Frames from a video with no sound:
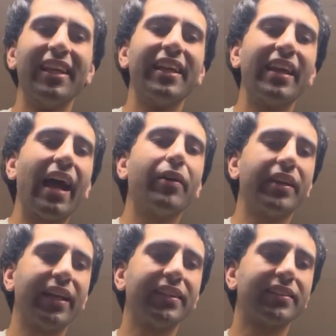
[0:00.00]

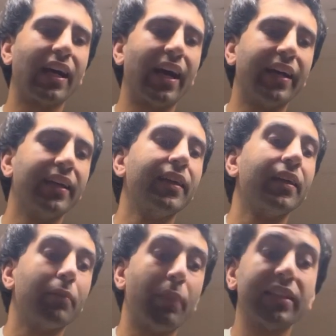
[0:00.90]
Nowadays, I
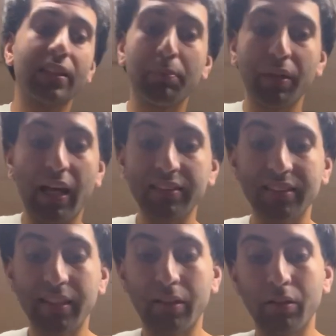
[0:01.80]
mess up a lot
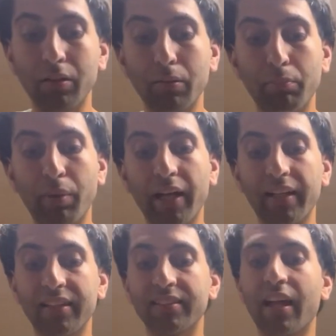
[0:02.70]
still, but
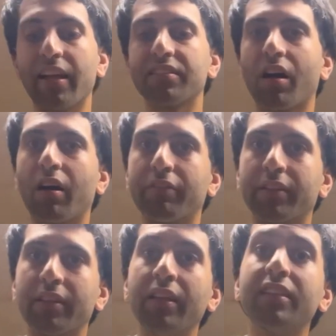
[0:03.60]
it's not as
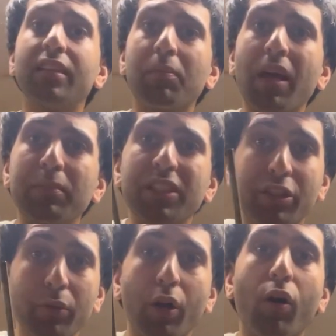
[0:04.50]
often. Sometimes I
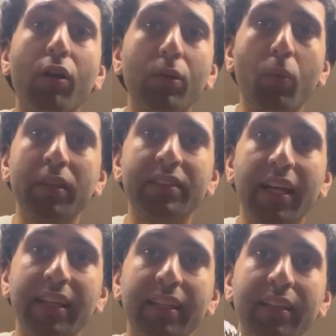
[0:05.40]
do it all in one
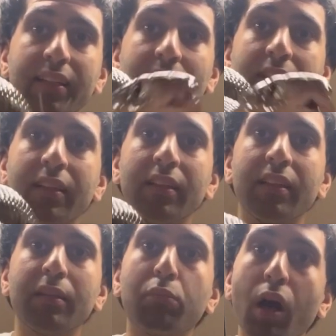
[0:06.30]
take.
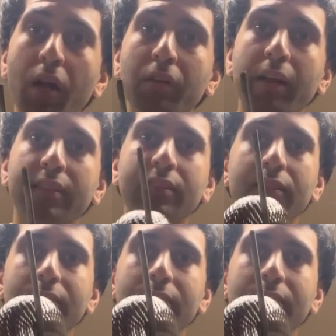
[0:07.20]
Progress.